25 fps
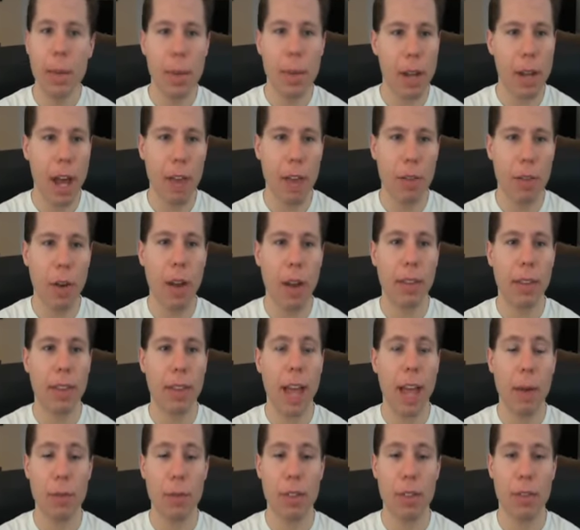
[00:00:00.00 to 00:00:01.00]
but I
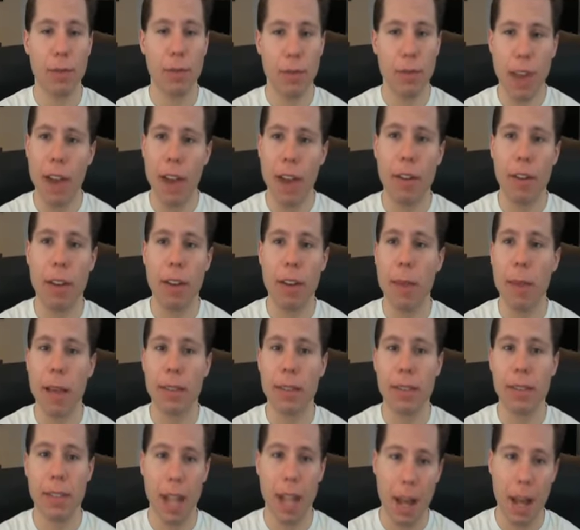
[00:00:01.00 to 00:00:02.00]
thought that was very
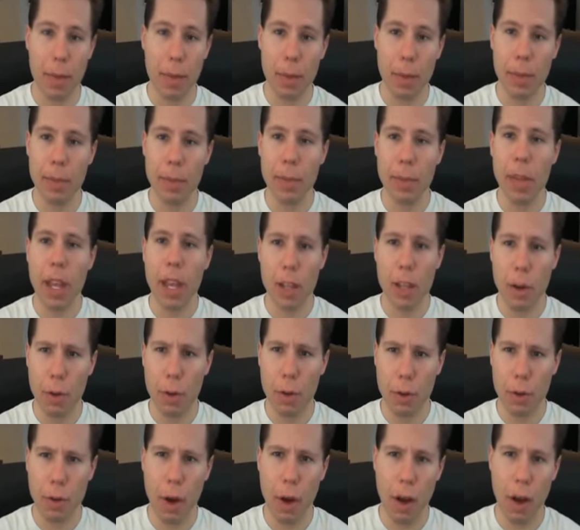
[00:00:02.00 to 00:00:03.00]
messed up.
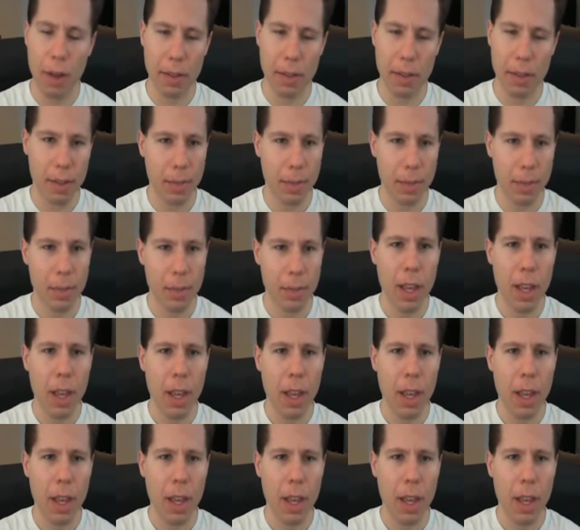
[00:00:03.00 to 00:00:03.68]
Your thoughts?